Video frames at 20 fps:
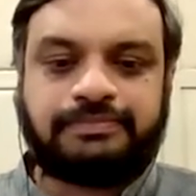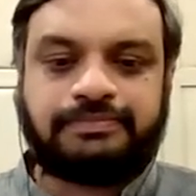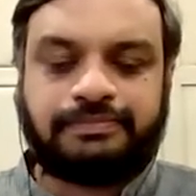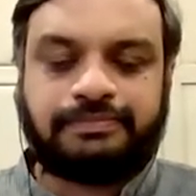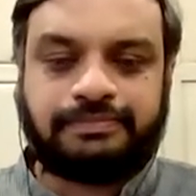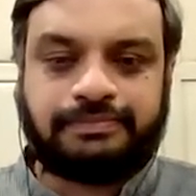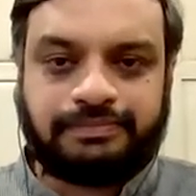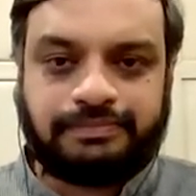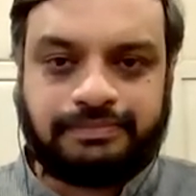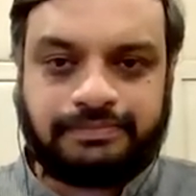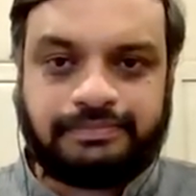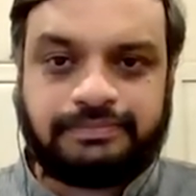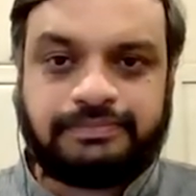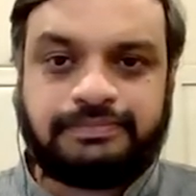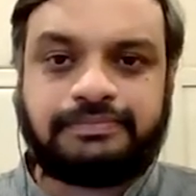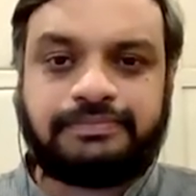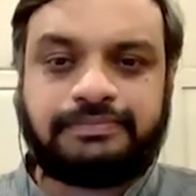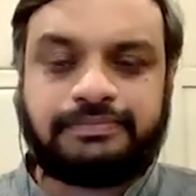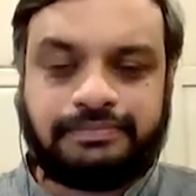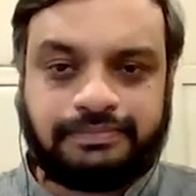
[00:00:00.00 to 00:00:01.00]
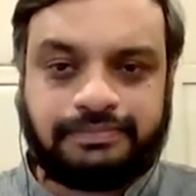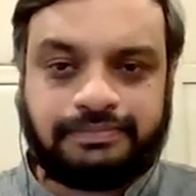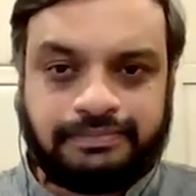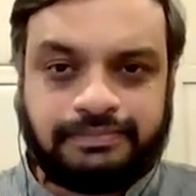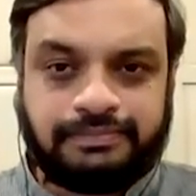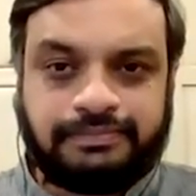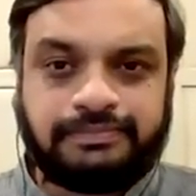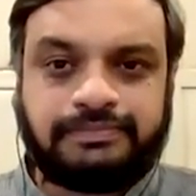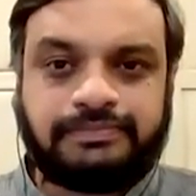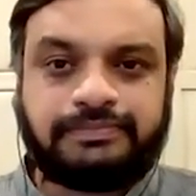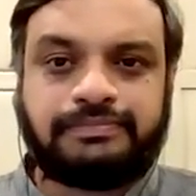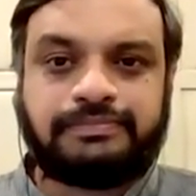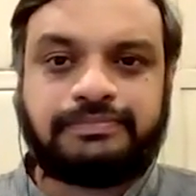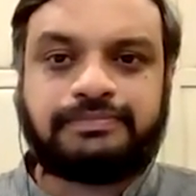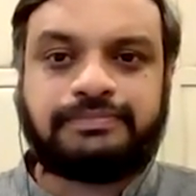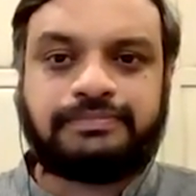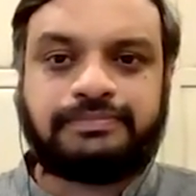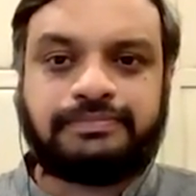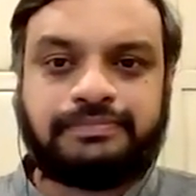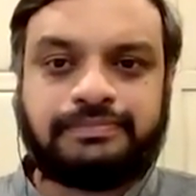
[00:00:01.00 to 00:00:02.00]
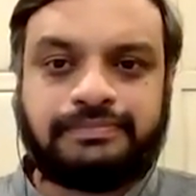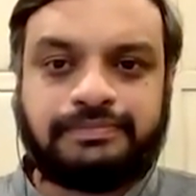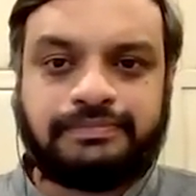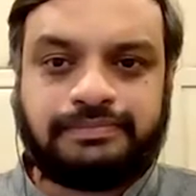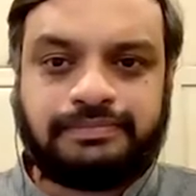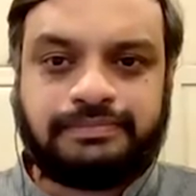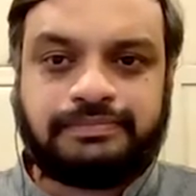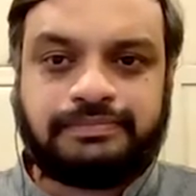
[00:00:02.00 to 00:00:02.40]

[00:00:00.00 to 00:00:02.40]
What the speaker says: The person shown says nothing.